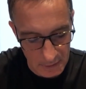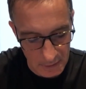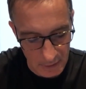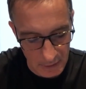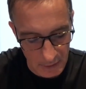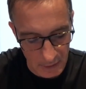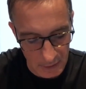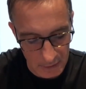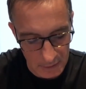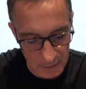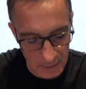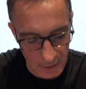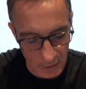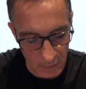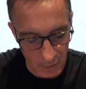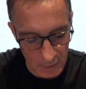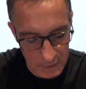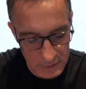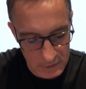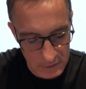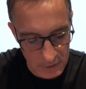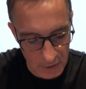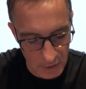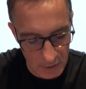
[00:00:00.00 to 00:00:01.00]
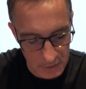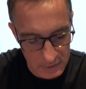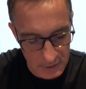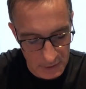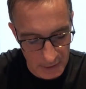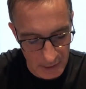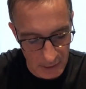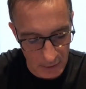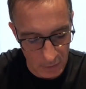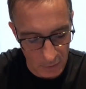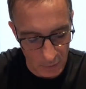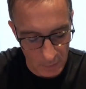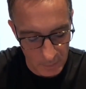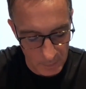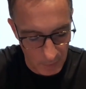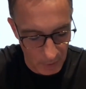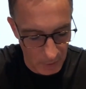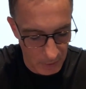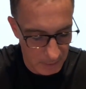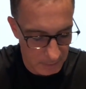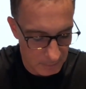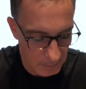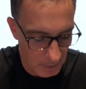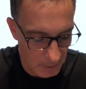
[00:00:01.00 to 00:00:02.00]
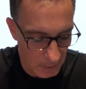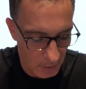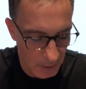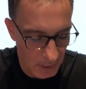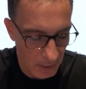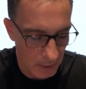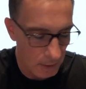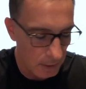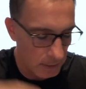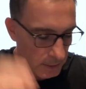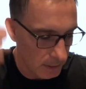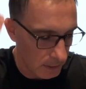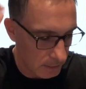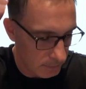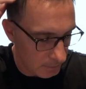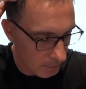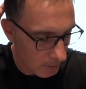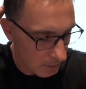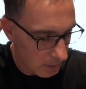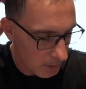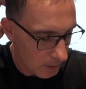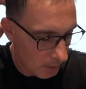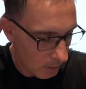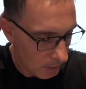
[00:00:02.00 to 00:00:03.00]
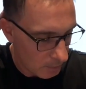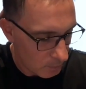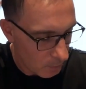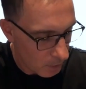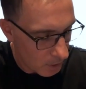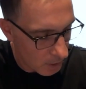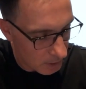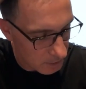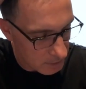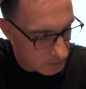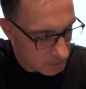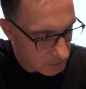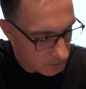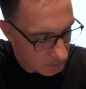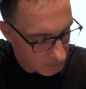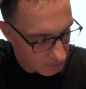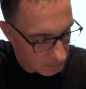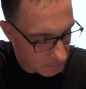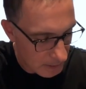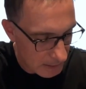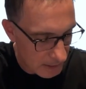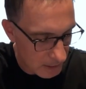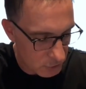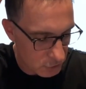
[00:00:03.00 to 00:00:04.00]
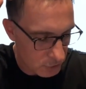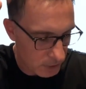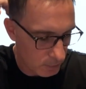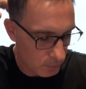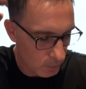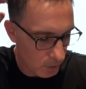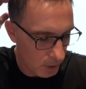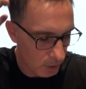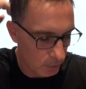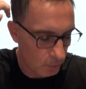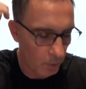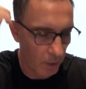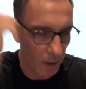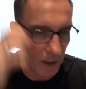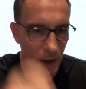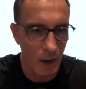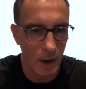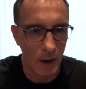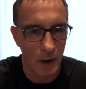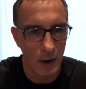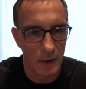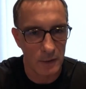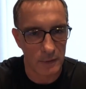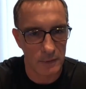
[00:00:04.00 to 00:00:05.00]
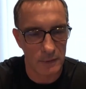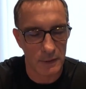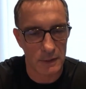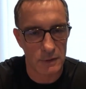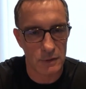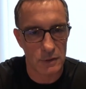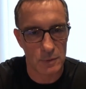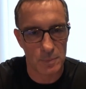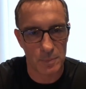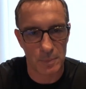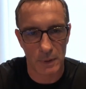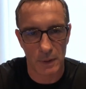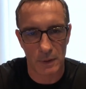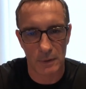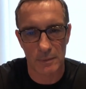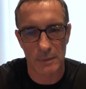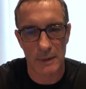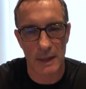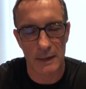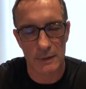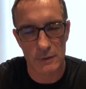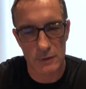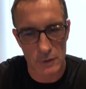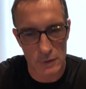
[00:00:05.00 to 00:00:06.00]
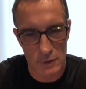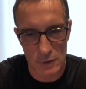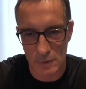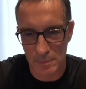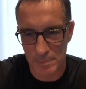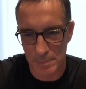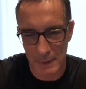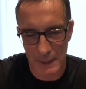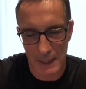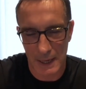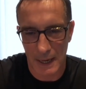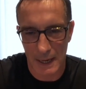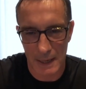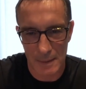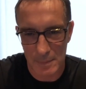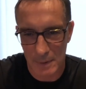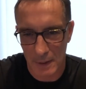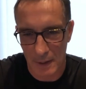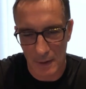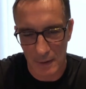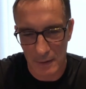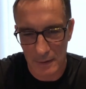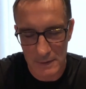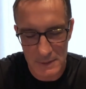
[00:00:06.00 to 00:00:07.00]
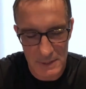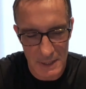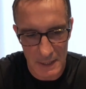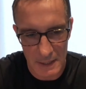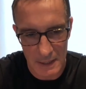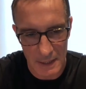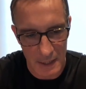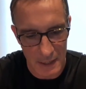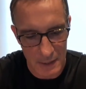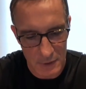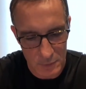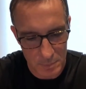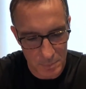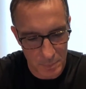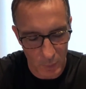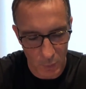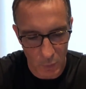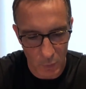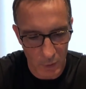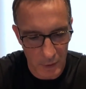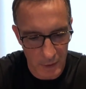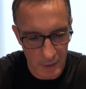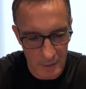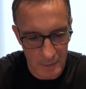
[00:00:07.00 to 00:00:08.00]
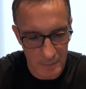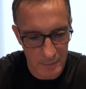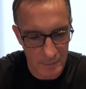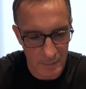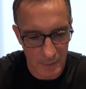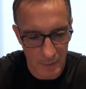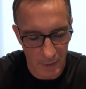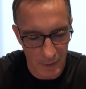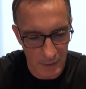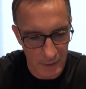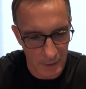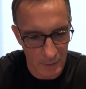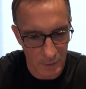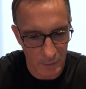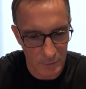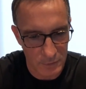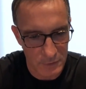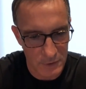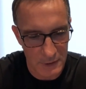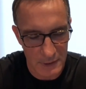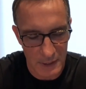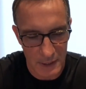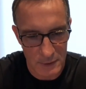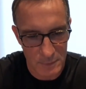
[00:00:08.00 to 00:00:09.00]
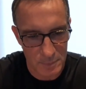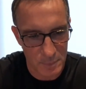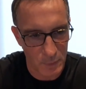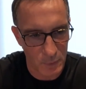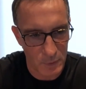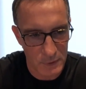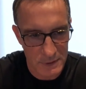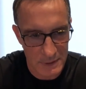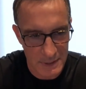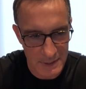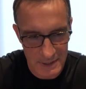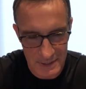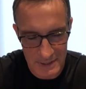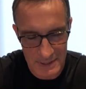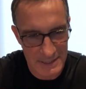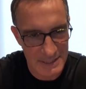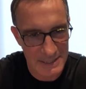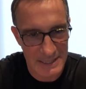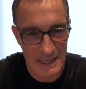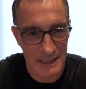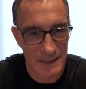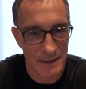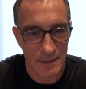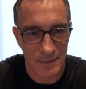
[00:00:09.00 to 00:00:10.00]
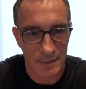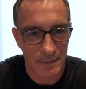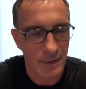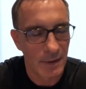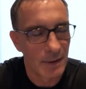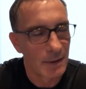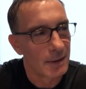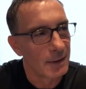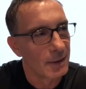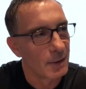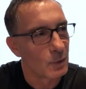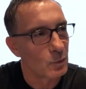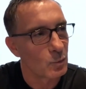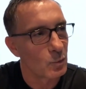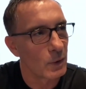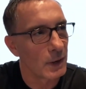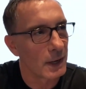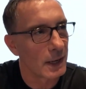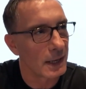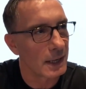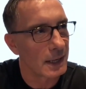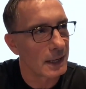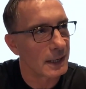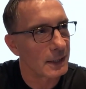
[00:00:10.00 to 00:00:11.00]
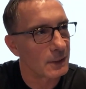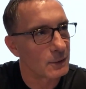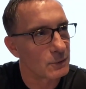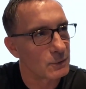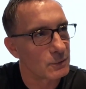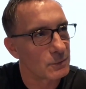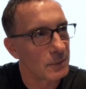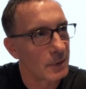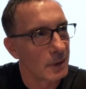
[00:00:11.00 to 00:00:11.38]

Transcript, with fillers: uh, you know, I started out on my and I and I did you know I worked initially worked quite hard and then just then just became a kind of teenage boy and like a lot of teenage boy just didn't really